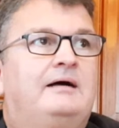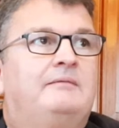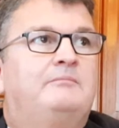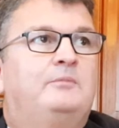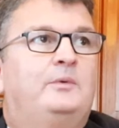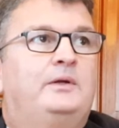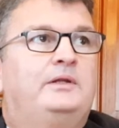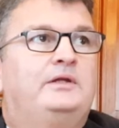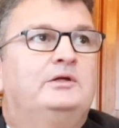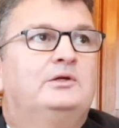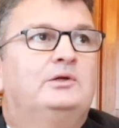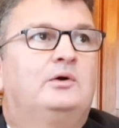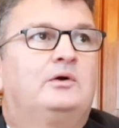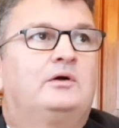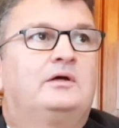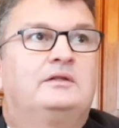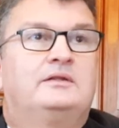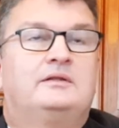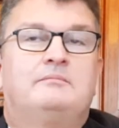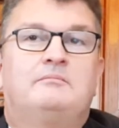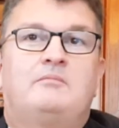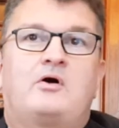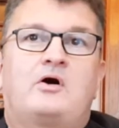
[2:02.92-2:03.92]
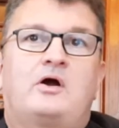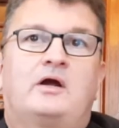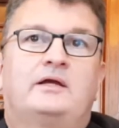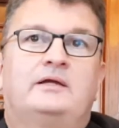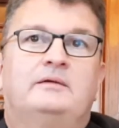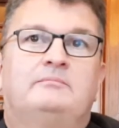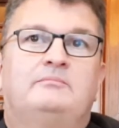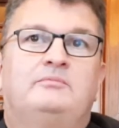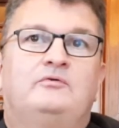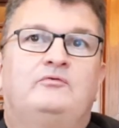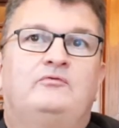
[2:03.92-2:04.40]
When you look at the
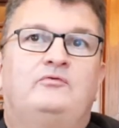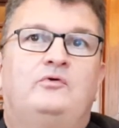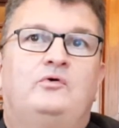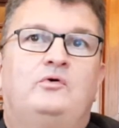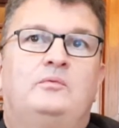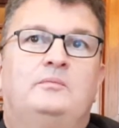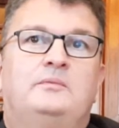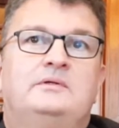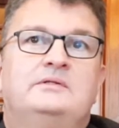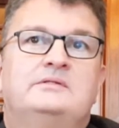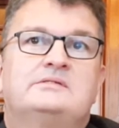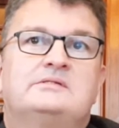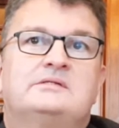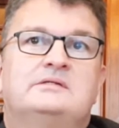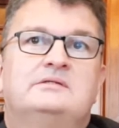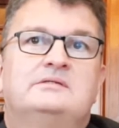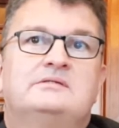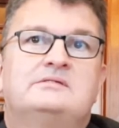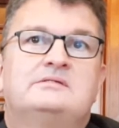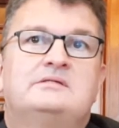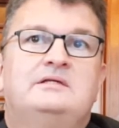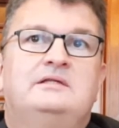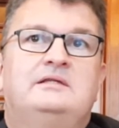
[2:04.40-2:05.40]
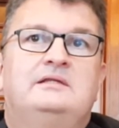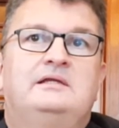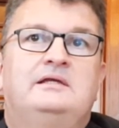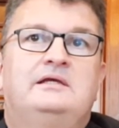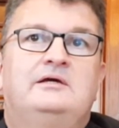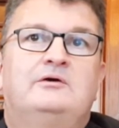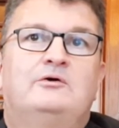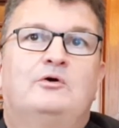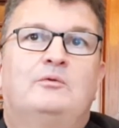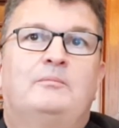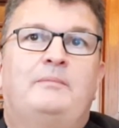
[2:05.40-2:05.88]
market performance in Sydney
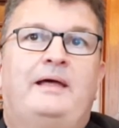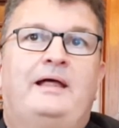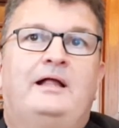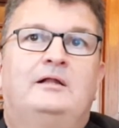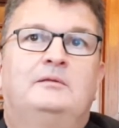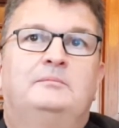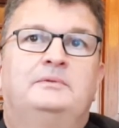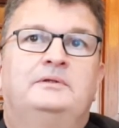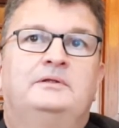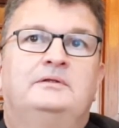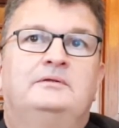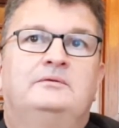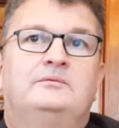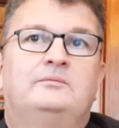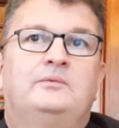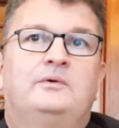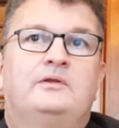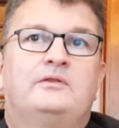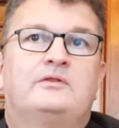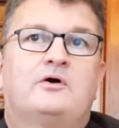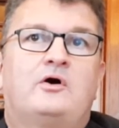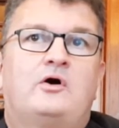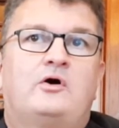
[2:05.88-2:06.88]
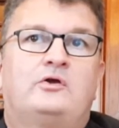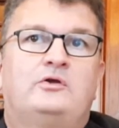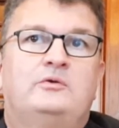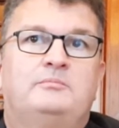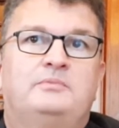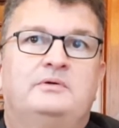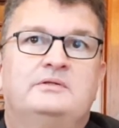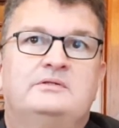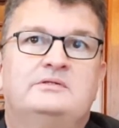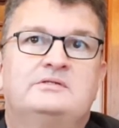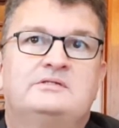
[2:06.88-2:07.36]
or Melbourne with
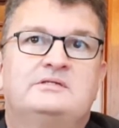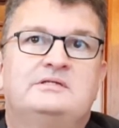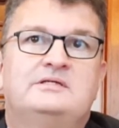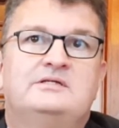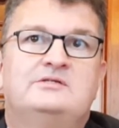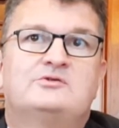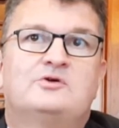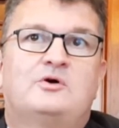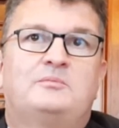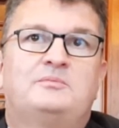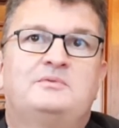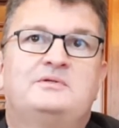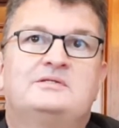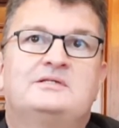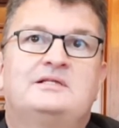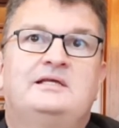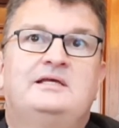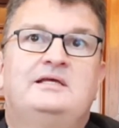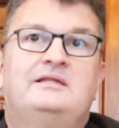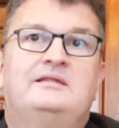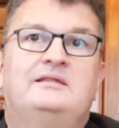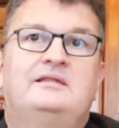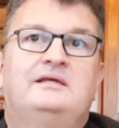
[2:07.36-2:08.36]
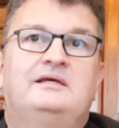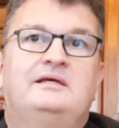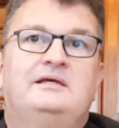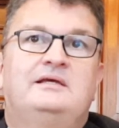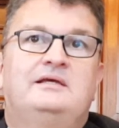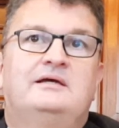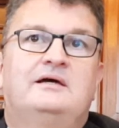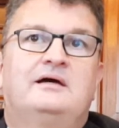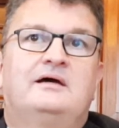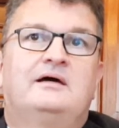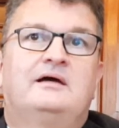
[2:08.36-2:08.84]
occupancies obviously in
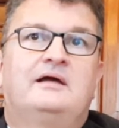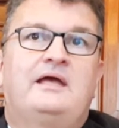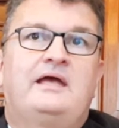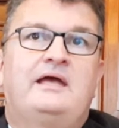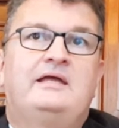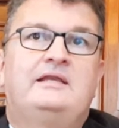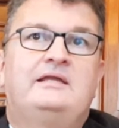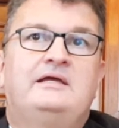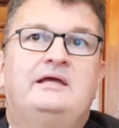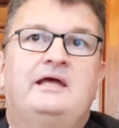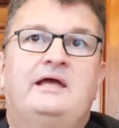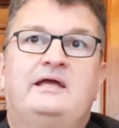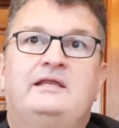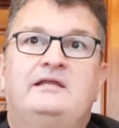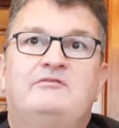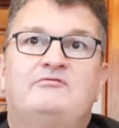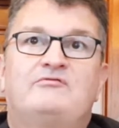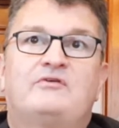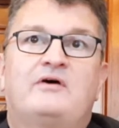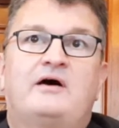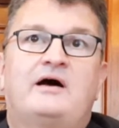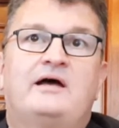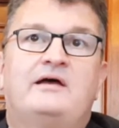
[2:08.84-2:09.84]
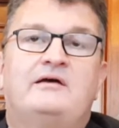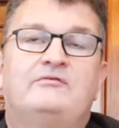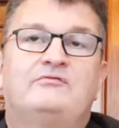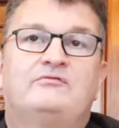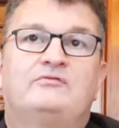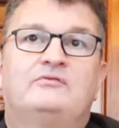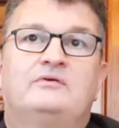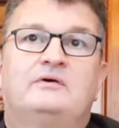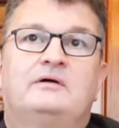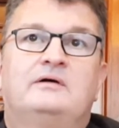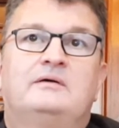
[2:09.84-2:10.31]
the
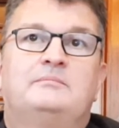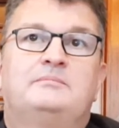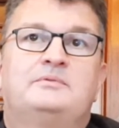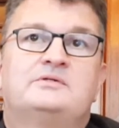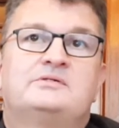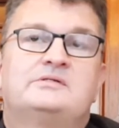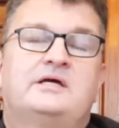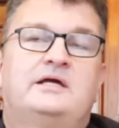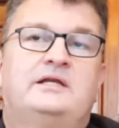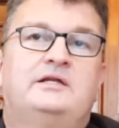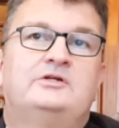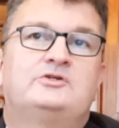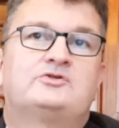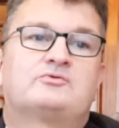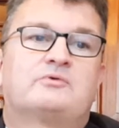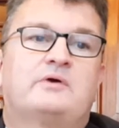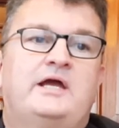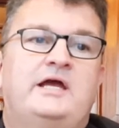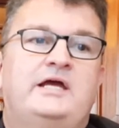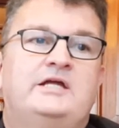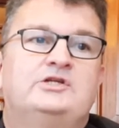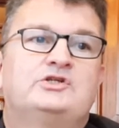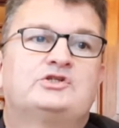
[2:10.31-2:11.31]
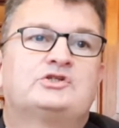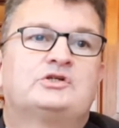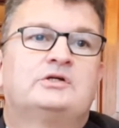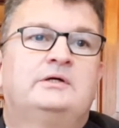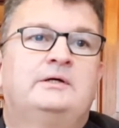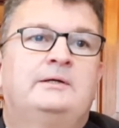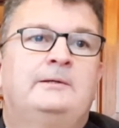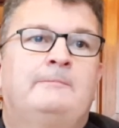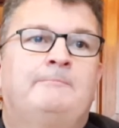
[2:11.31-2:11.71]
80-85% range,